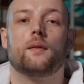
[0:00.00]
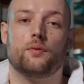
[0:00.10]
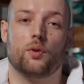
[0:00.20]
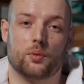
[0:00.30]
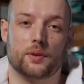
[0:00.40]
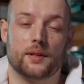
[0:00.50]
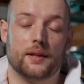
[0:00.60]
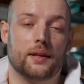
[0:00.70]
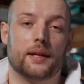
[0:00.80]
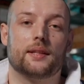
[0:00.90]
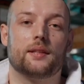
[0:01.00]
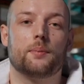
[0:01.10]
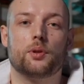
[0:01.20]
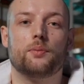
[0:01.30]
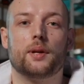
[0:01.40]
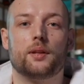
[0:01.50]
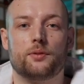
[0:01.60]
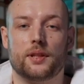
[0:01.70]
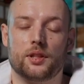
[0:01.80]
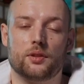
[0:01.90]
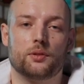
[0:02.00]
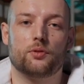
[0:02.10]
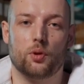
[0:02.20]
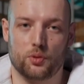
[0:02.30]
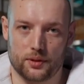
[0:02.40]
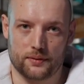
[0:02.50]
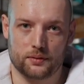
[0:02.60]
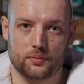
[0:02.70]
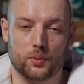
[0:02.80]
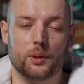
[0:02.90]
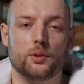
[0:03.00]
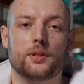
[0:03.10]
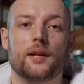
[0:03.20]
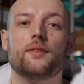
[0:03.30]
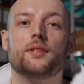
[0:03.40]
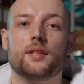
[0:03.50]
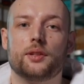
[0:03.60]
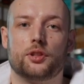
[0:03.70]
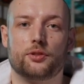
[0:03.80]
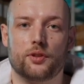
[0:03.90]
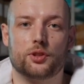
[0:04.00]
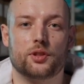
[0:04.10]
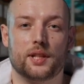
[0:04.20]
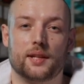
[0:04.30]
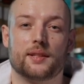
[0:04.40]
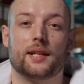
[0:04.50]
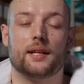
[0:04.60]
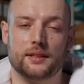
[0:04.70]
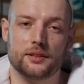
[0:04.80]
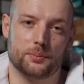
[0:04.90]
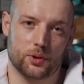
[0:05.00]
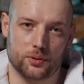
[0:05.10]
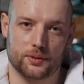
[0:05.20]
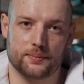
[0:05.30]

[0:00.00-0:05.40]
Forward is the movement of material forward. We will test the station's functionality in this mode.